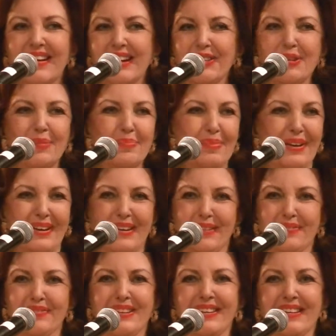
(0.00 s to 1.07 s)
I don't
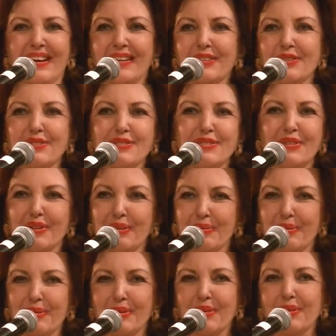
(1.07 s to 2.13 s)
believe that I
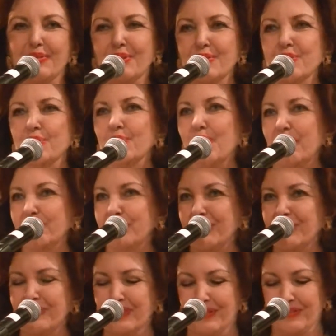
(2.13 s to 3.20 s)
deserve all those
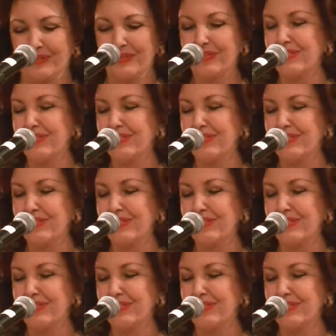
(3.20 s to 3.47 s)
wonderful